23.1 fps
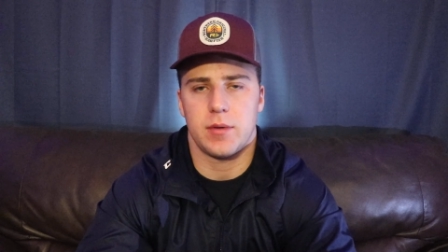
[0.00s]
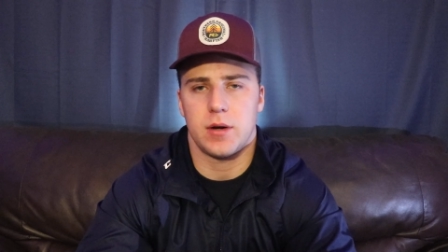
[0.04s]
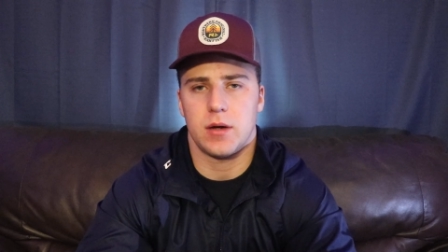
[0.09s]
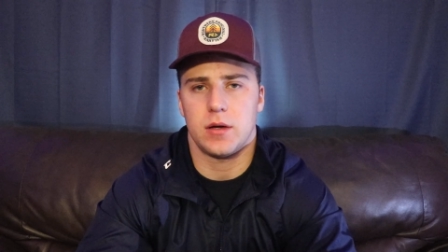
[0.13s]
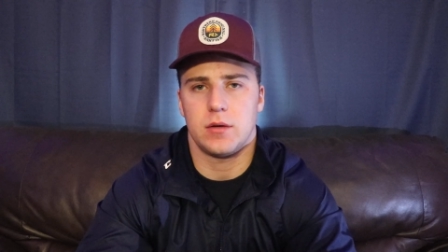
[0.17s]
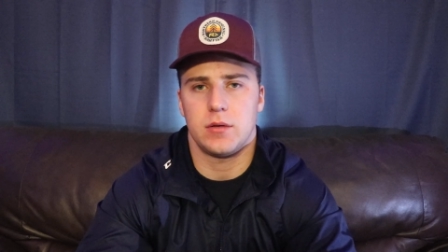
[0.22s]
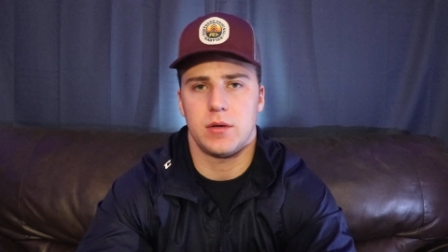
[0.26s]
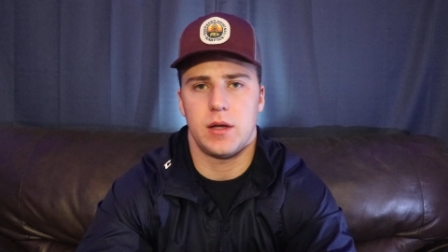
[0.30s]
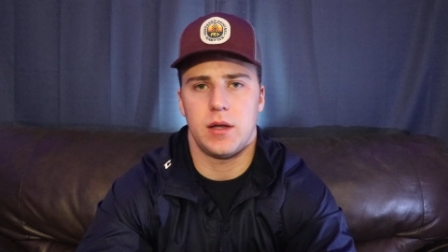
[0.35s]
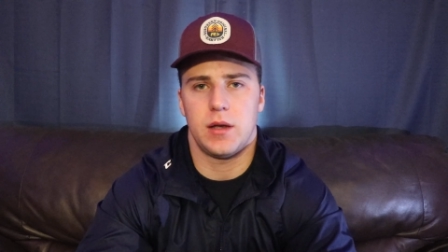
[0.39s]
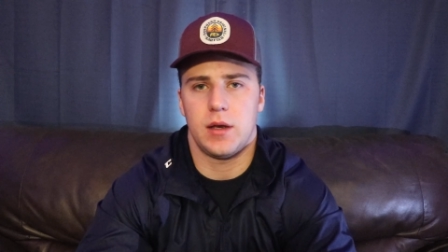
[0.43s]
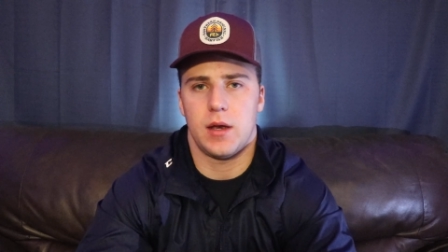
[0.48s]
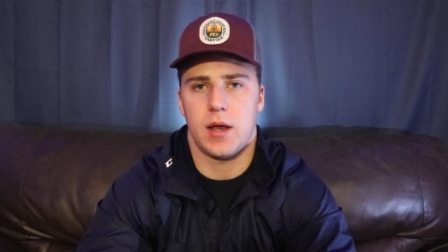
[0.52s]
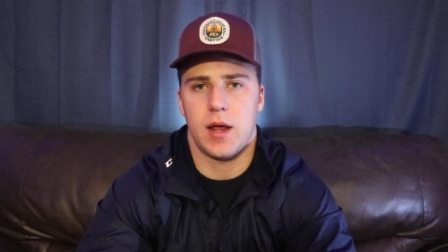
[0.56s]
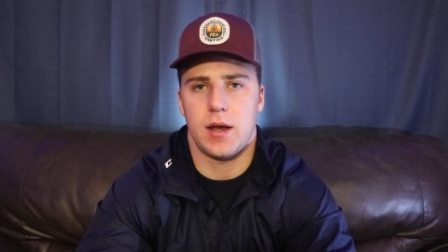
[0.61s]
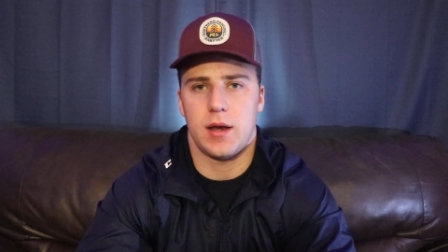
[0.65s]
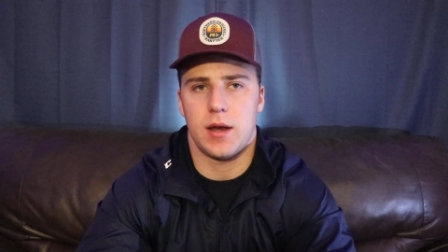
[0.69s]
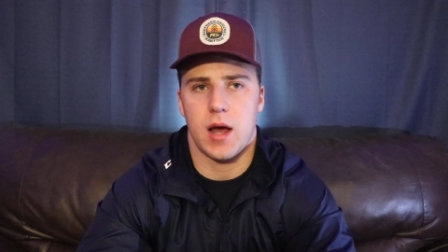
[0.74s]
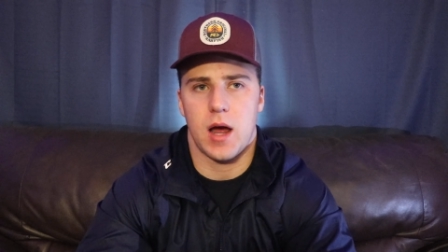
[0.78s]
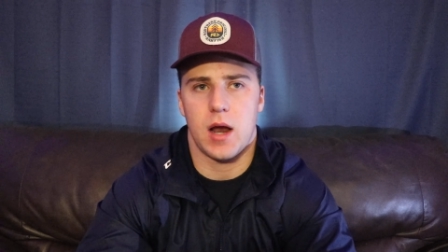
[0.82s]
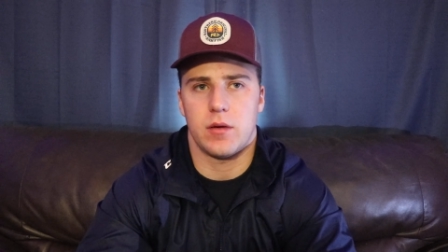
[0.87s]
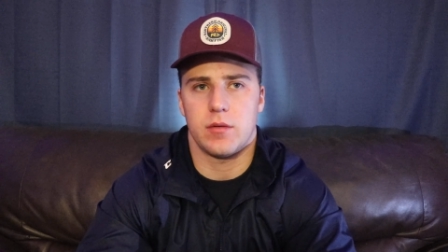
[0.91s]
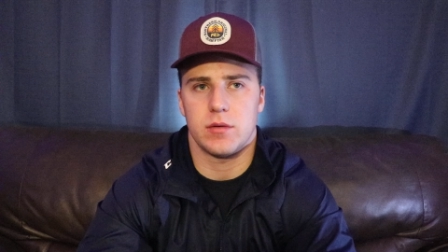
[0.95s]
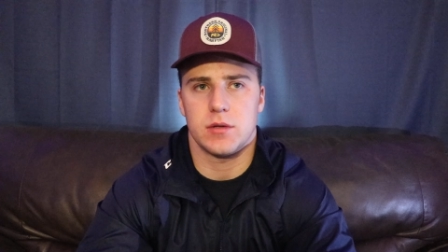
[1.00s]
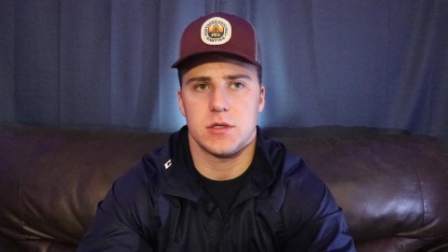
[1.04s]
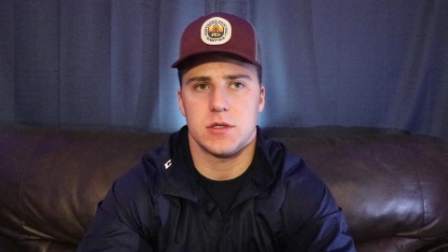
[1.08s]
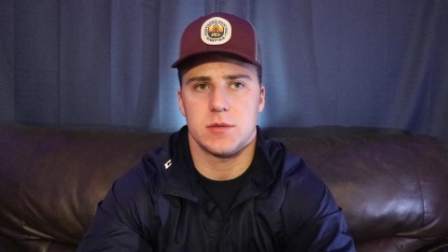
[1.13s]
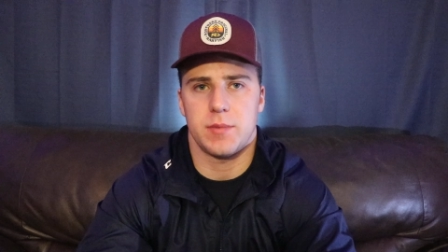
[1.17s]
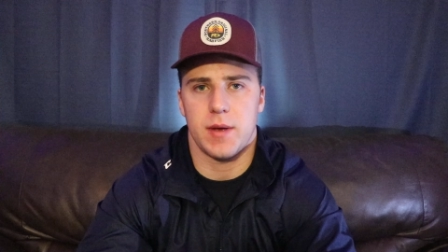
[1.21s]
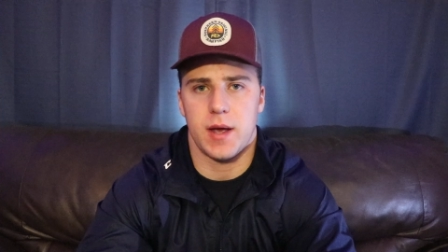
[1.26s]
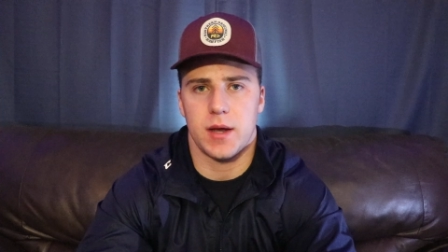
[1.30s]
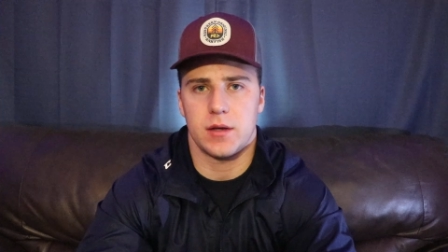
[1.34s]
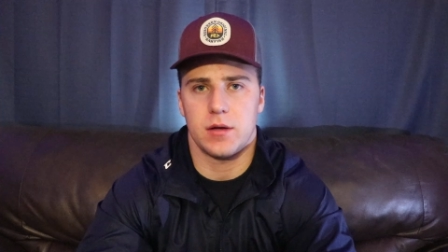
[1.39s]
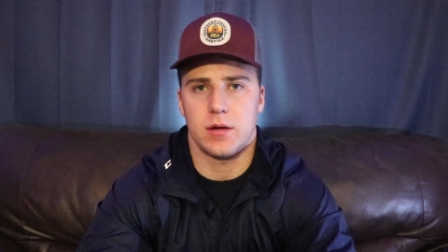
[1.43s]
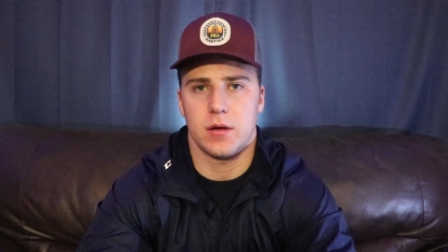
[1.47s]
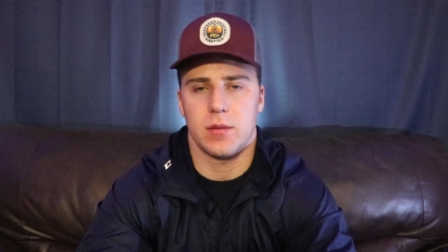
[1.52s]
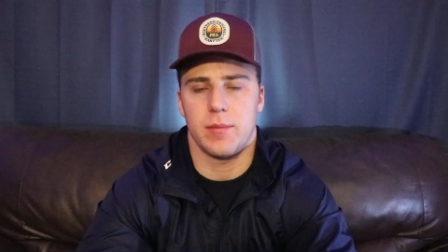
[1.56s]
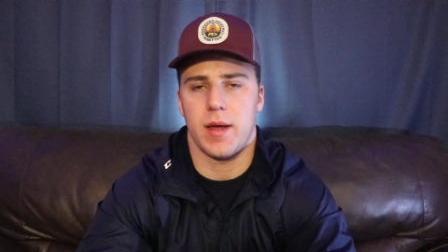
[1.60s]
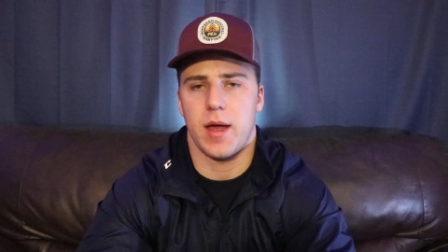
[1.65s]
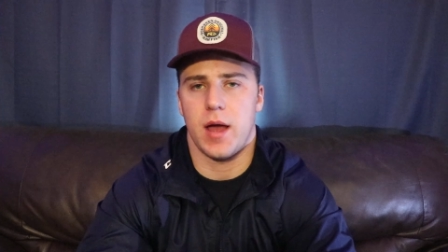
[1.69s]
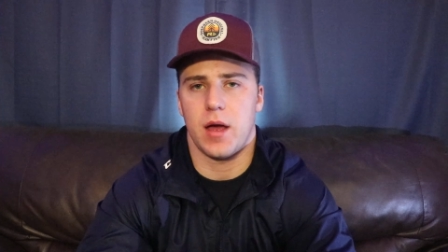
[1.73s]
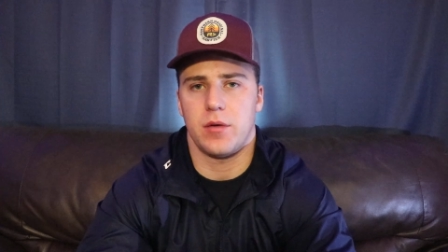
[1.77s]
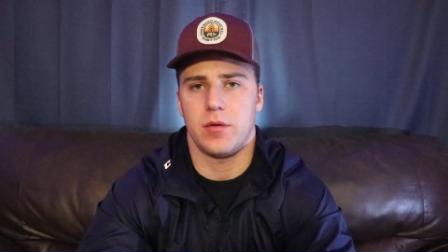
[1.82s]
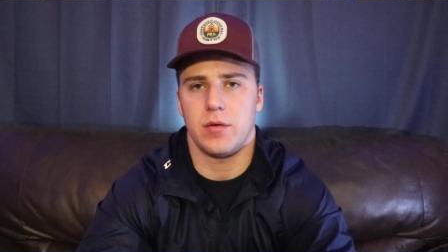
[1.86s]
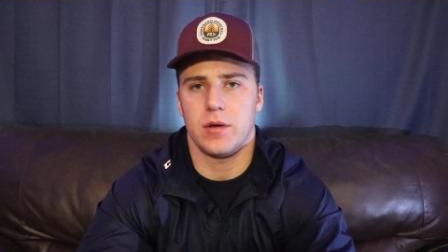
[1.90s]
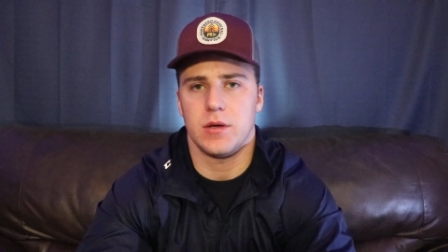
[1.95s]
bro, and not respect your
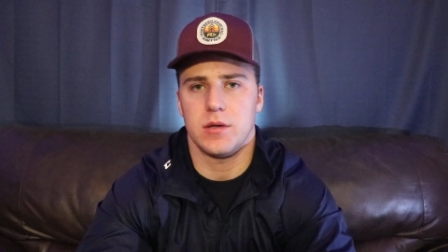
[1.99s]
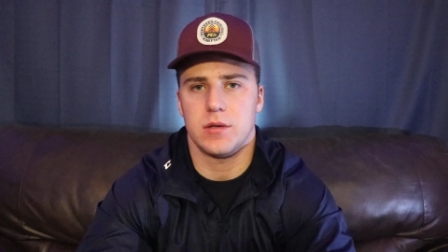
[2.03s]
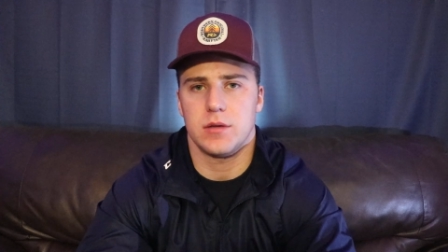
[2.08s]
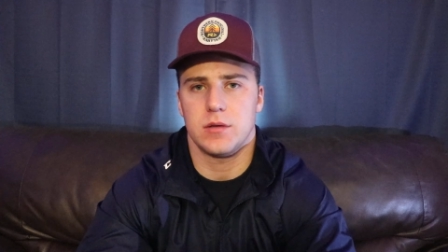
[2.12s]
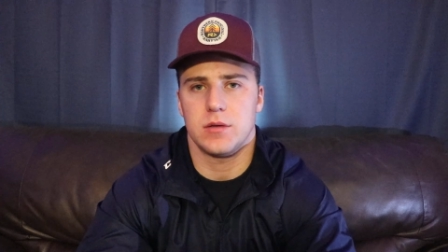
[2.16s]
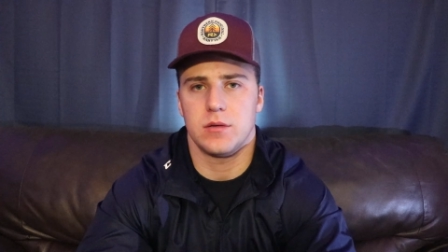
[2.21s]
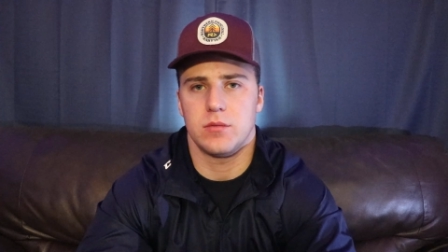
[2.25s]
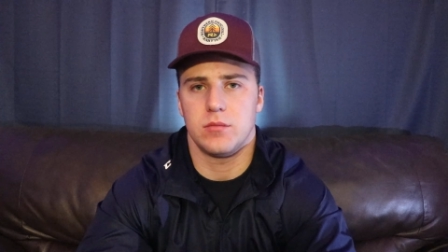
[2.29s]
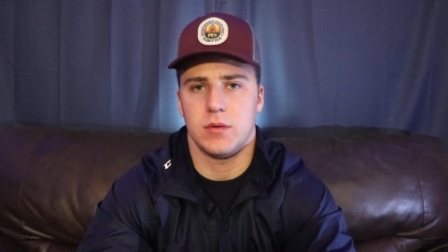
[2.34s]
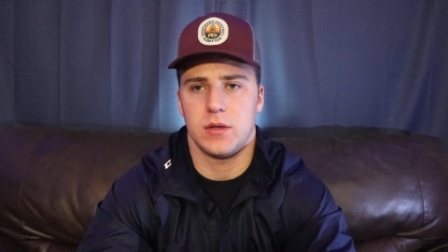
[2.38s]
boundaries,